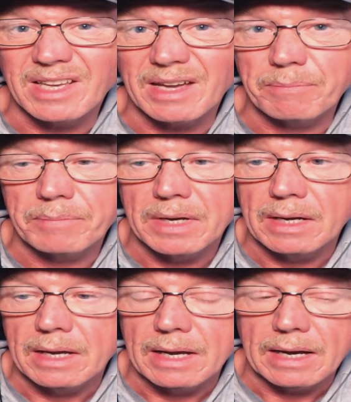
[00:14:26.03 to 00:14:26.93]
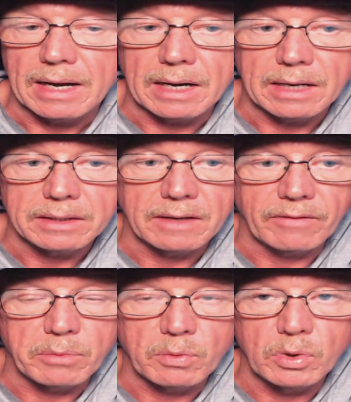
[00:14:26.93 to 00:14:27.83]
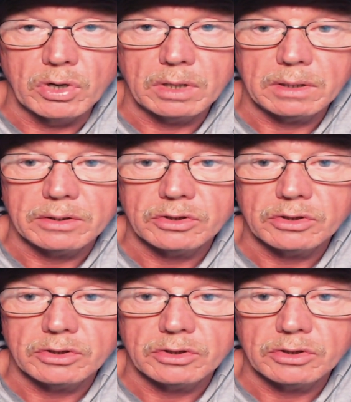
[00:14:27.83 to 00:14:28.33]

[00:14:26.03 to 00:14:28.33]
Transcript: Um, and give them a whirl,